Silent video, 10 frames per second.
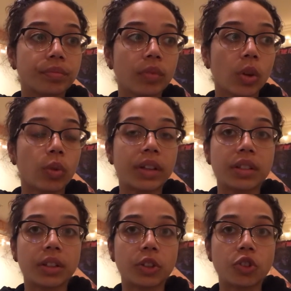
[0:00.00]

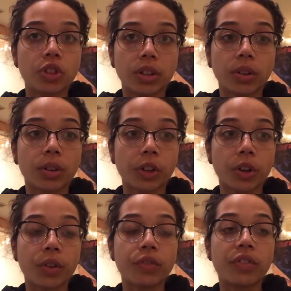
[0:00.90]
resolution or your
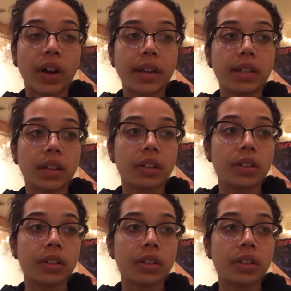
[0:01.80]
own findings.